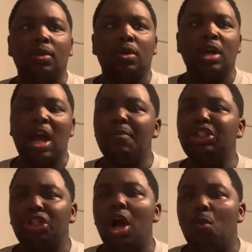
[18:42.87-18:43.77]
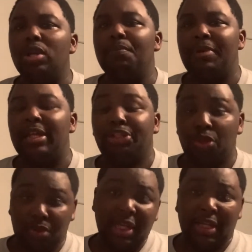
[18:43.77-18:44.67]
how much y'all want to bet
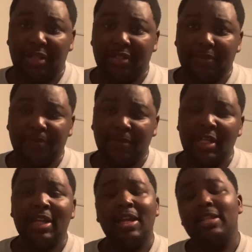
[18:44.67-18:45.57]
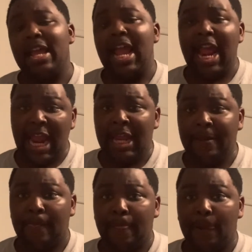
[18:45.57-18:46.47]
2 things? That A,
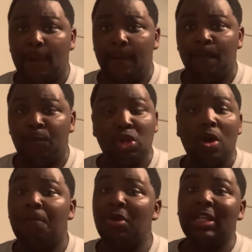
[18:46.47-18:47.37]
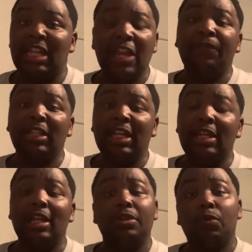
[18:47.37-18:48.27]
they're going to put Keith Lee
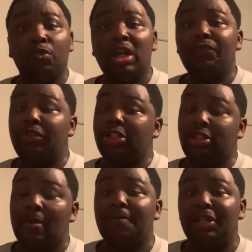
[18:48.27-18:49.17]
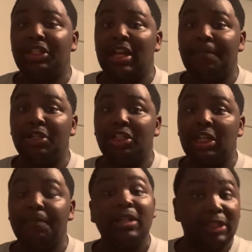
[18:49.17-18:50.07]
in the run for the WWE
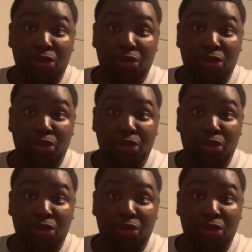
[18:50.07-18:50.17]
Championship because you